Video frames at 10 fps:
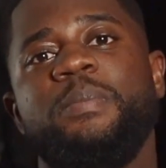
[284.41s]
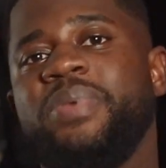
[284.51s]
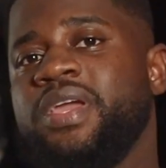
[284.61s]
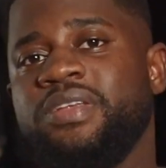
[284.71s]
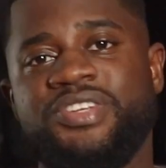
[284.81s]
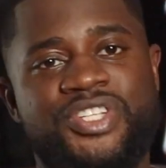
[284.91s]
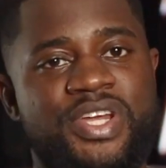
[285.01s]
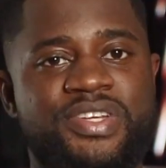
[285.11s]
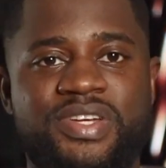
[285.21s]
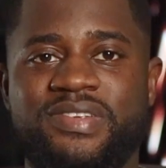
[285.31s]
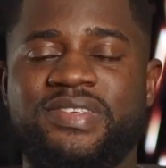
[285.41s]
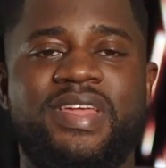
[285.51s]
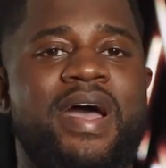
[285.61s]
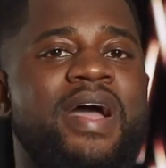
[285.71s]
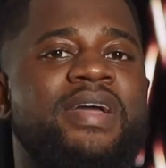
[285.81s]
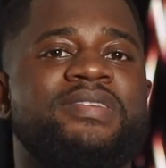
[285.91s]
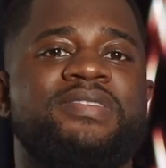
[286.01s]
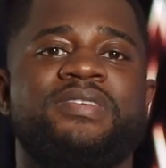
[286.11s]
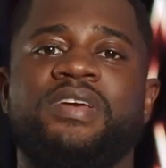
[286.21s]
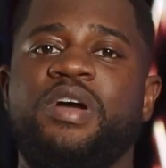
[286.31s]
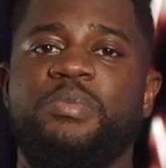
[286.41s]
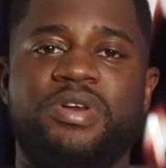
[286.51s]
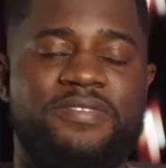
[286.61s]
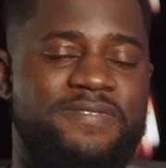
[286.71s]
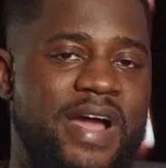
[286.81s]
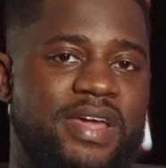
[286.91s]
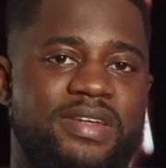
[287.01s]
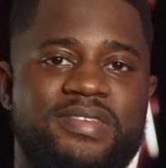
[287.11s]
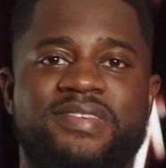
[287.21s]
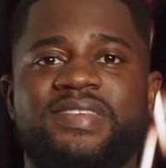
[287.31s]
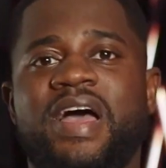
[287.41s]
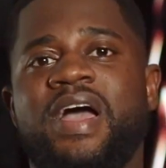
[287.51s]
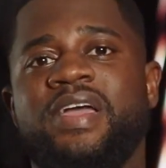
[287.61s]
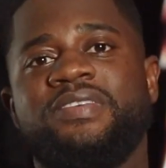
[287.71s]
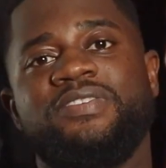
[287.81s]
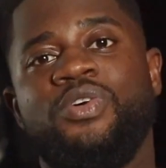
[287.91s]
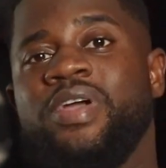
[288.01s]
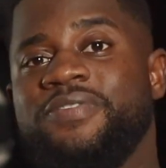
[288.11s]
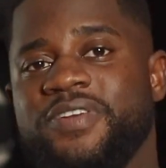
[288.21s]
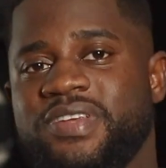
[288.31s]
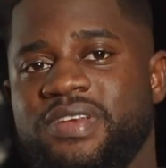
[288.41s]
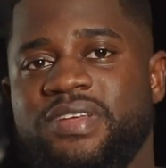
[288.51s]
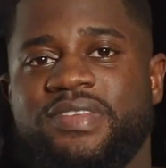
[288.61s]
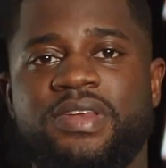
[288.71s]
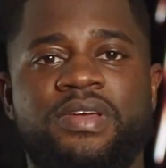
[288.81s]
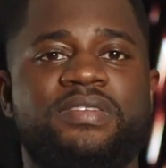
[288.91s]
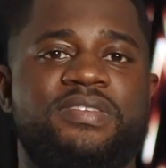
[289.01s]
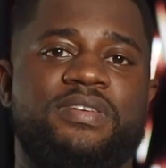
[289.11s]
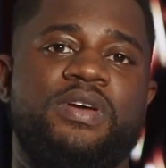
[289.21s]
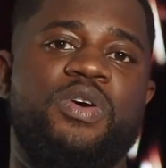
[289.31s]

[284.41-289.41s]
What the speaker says: be it changing its tags, modifying its size, or even deleting it,